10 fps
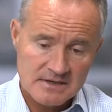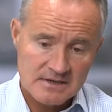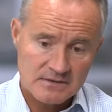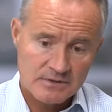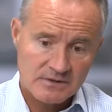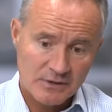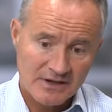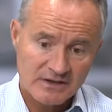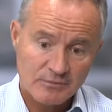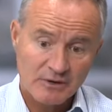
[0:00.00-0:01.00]
We'd
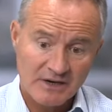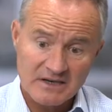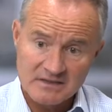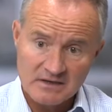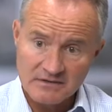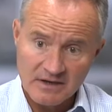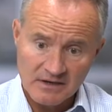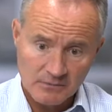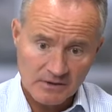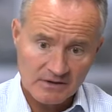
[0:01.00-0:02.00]
like to progress the
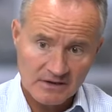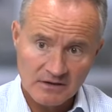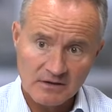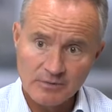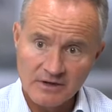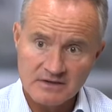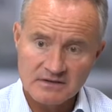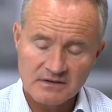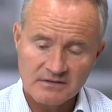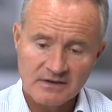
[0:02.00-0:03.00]
dividend. We continue to progress
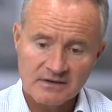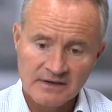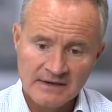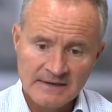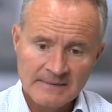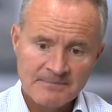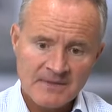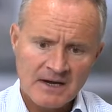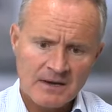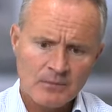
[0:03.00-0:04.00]
the dividend.
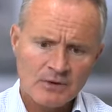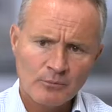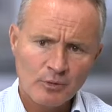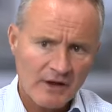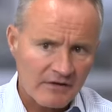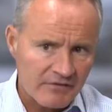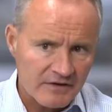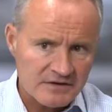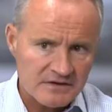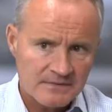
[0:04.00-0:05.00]
We don't put that
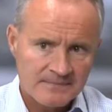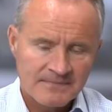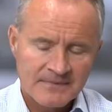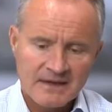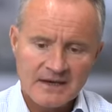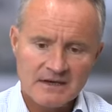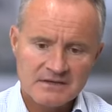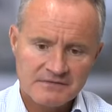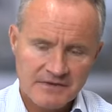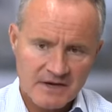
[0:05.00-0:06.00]
first. It is
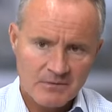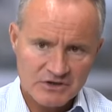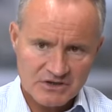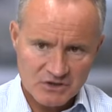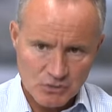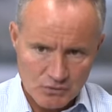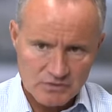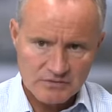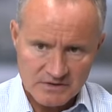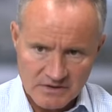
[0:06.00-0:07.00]
very much a
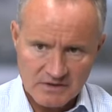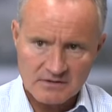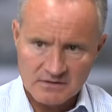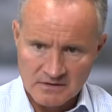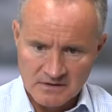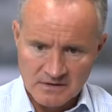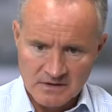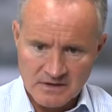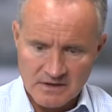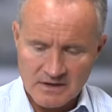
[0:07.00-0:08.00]
total return
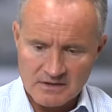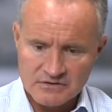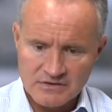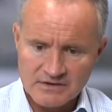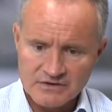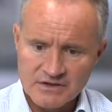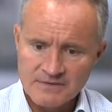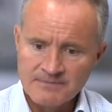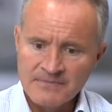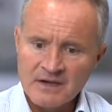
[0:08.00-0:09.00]
strategy
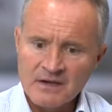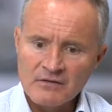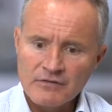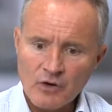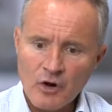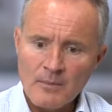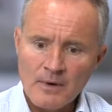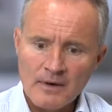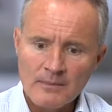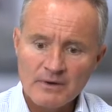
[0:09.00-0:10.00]

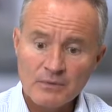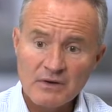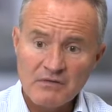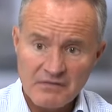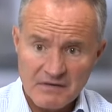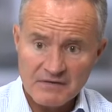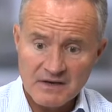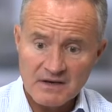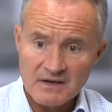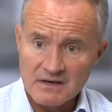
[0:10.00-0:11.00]
from between
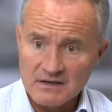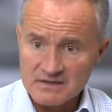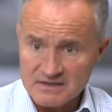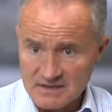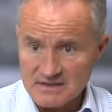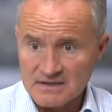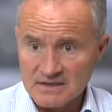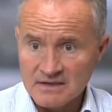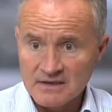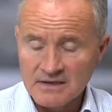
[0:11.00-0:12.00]
50 and
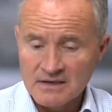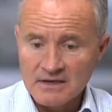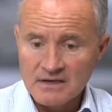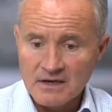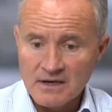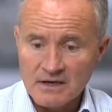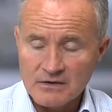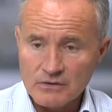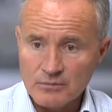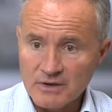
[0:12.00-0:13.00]
60
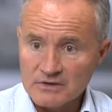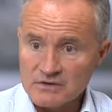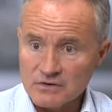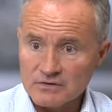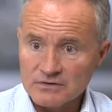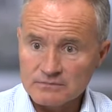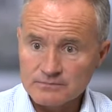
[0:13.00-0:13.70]
European stocks.